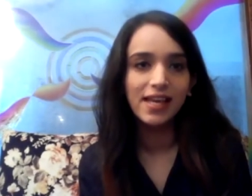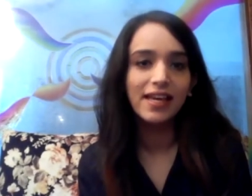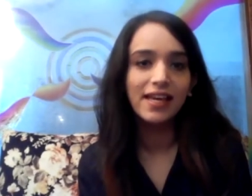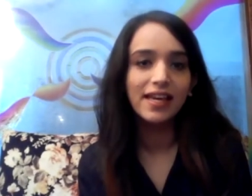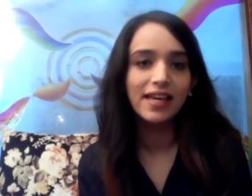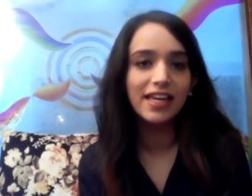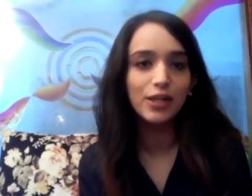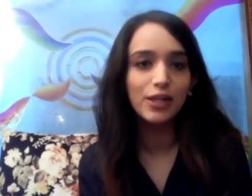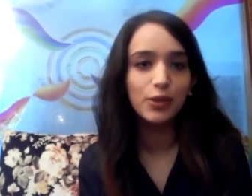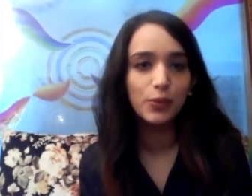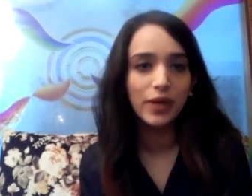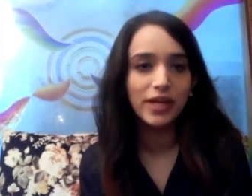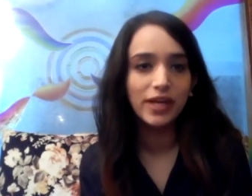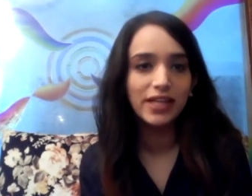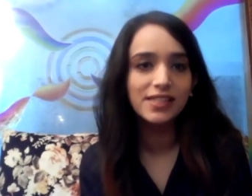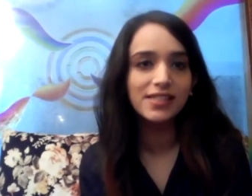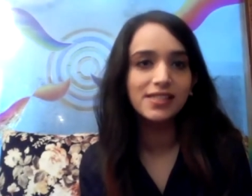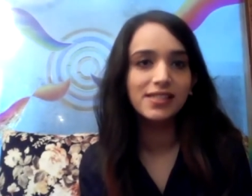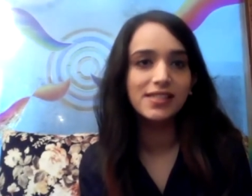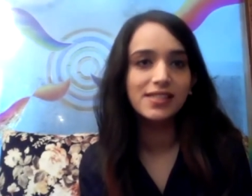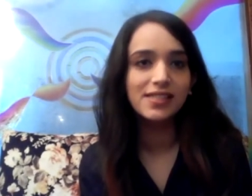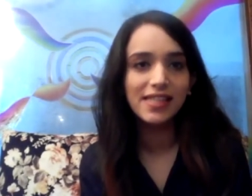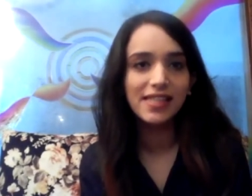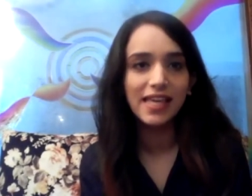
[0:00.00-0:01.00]
Invest,
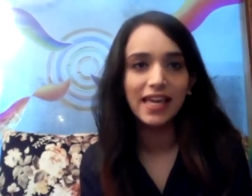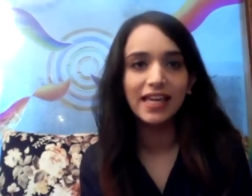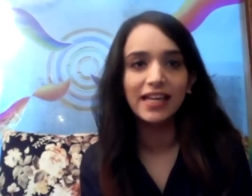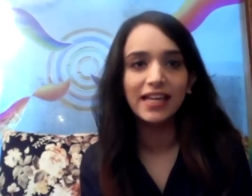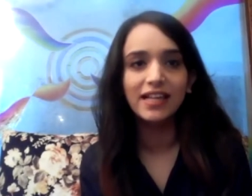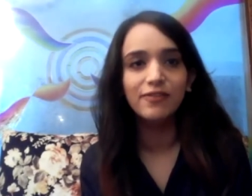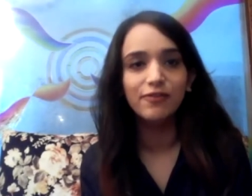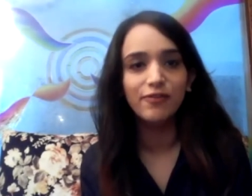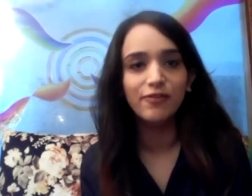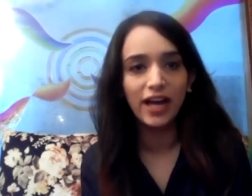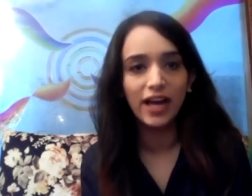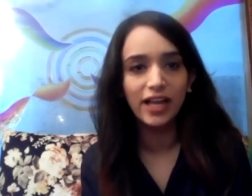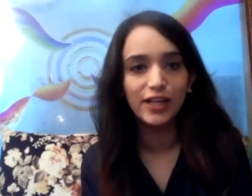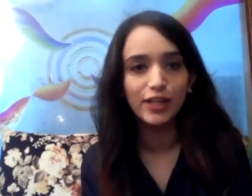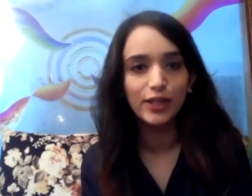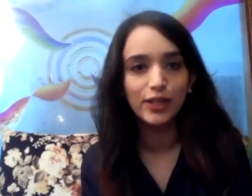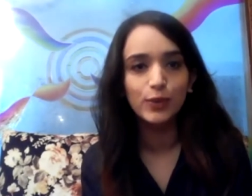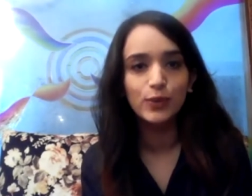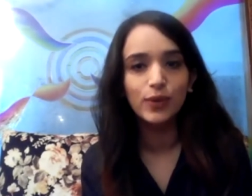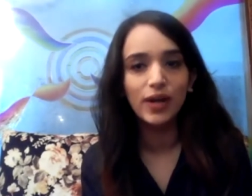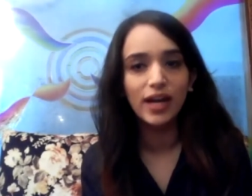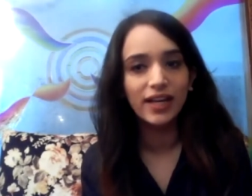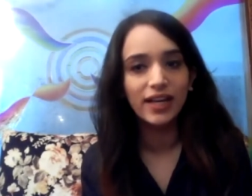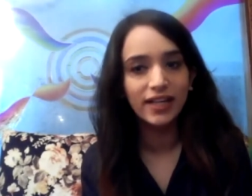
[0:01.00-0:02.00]
Scale,
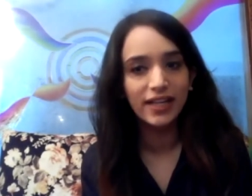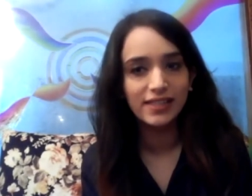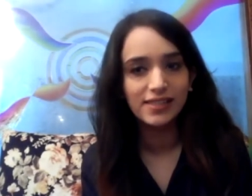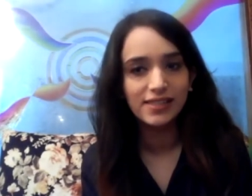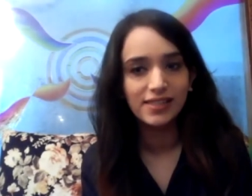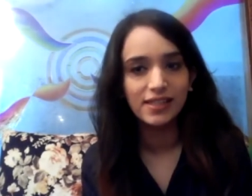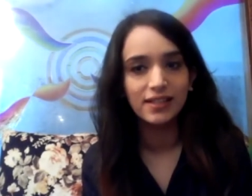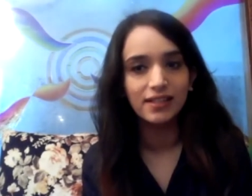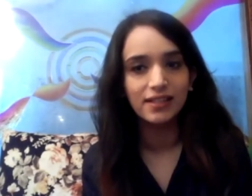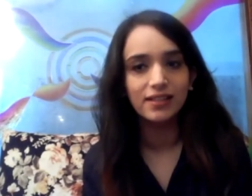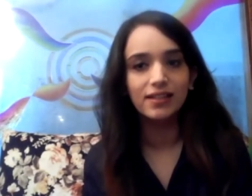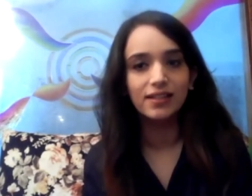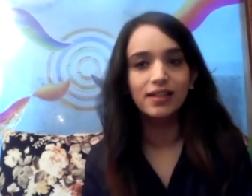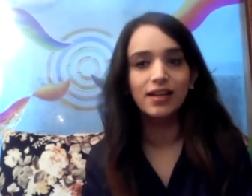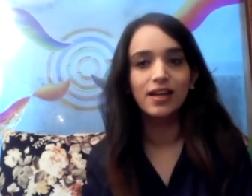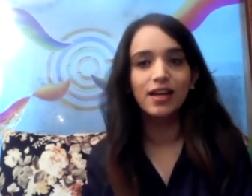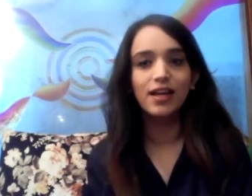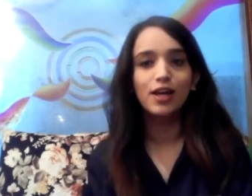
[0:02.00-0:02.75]
Value and Exit.